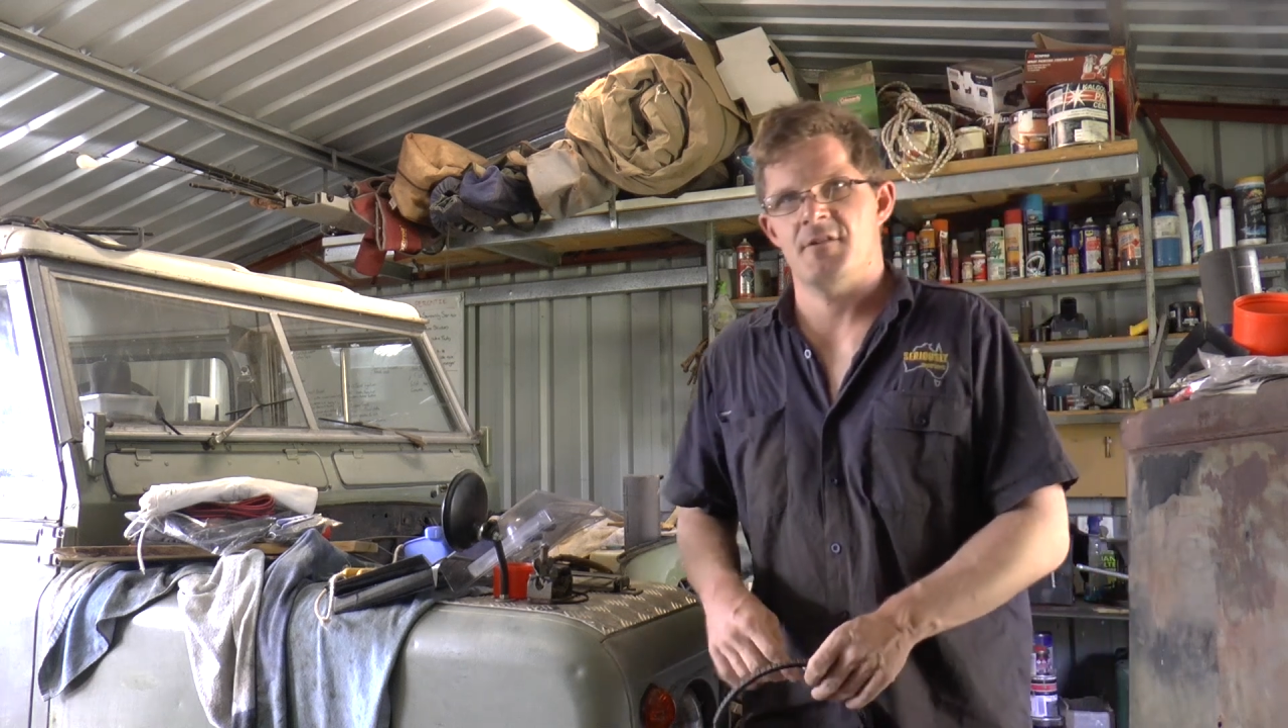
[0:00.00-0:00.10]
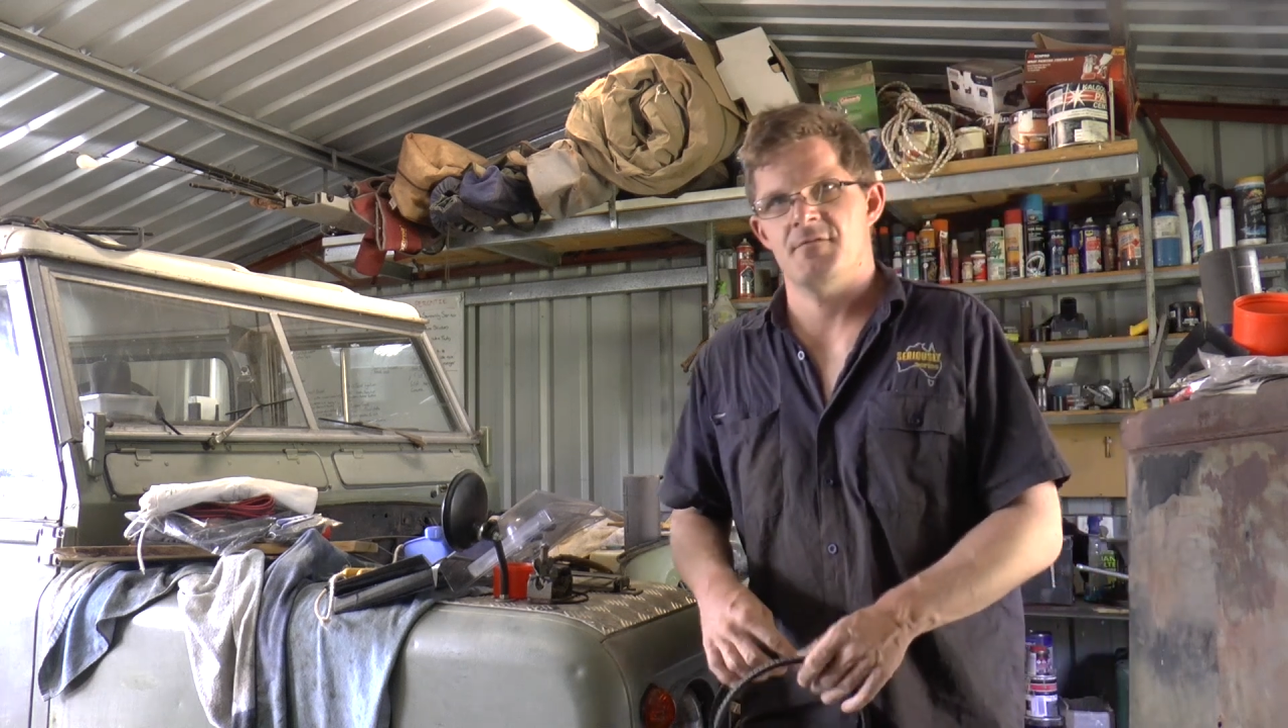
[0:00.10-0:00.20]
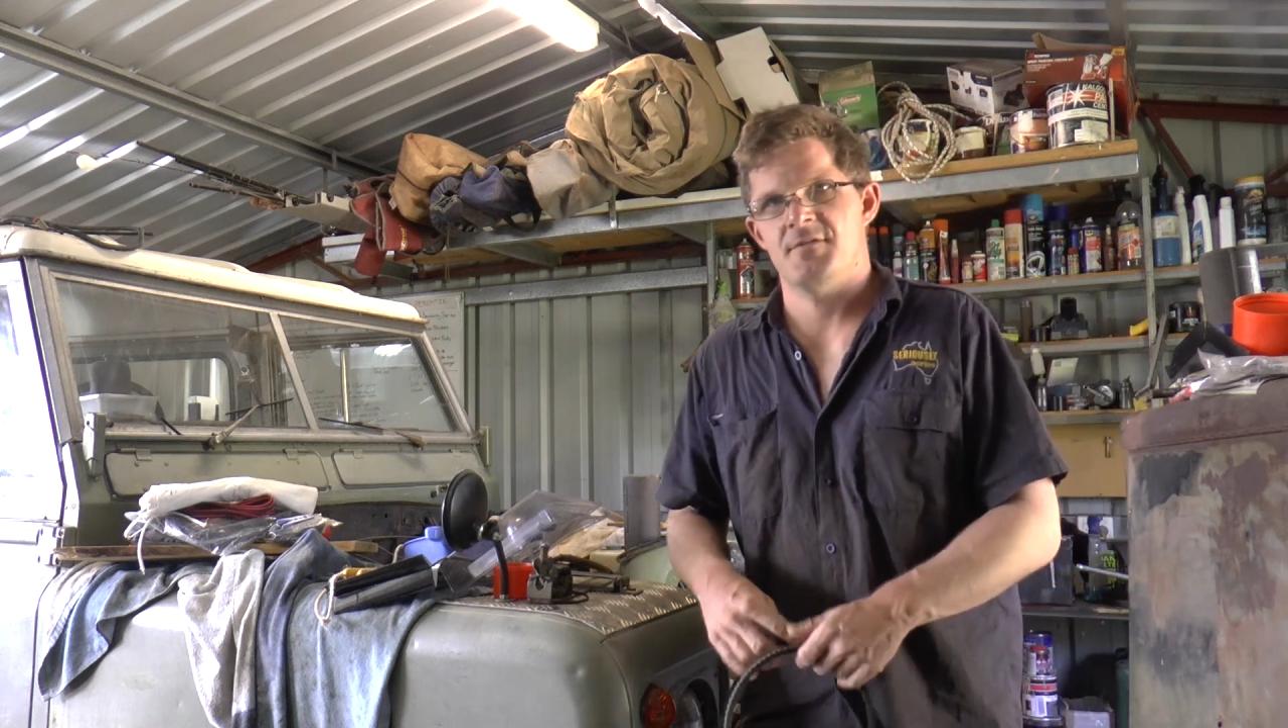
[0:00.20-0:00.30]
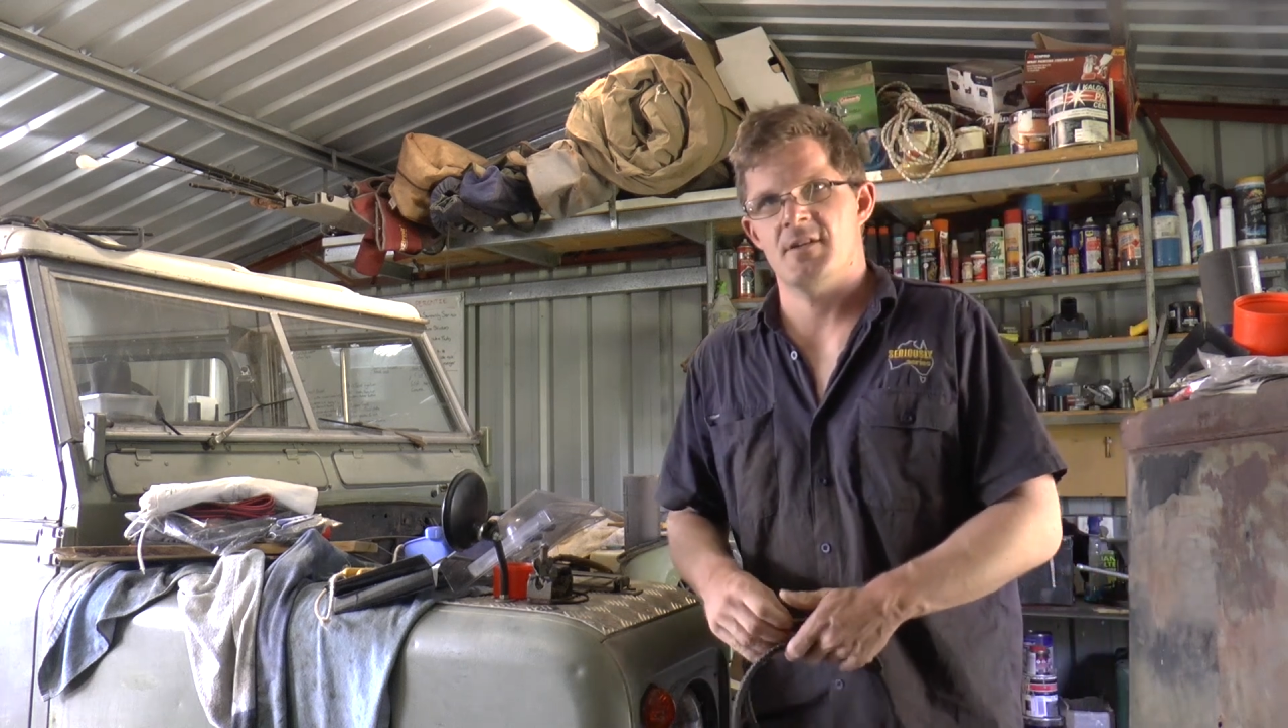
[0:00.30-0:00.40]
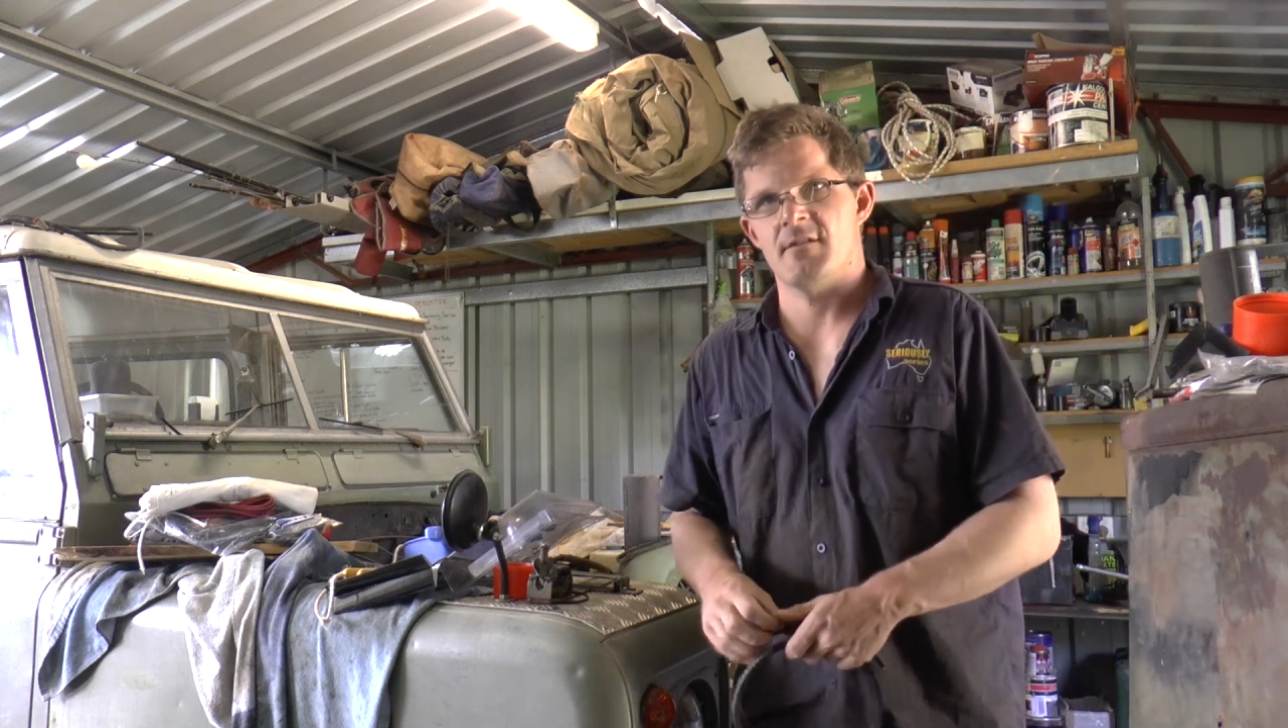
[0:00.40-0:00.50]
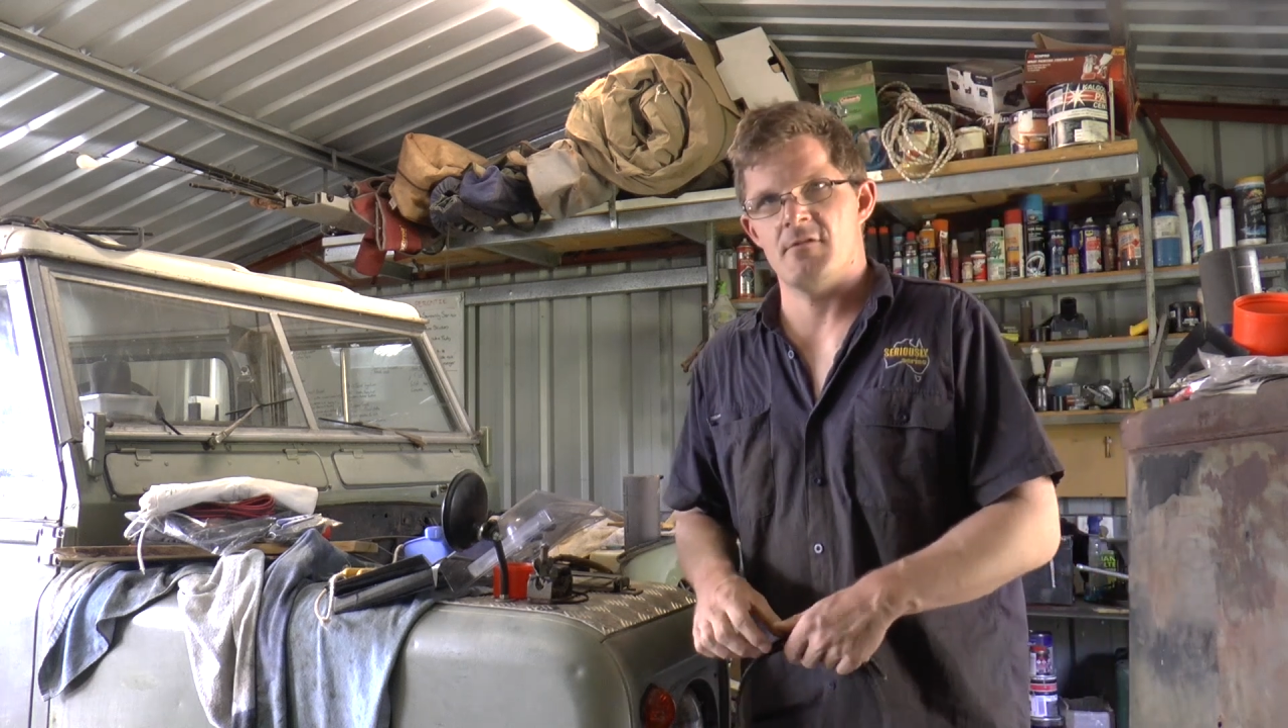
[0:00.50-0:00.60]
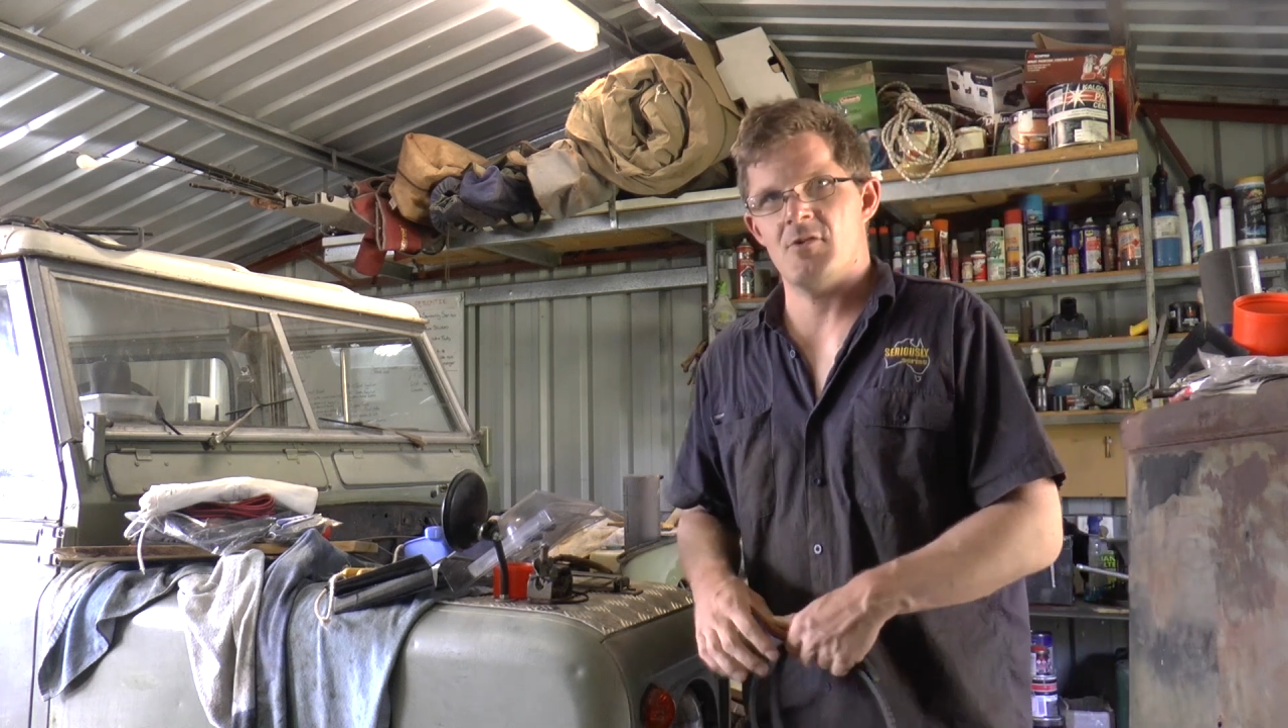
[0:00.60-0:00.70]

I've seen a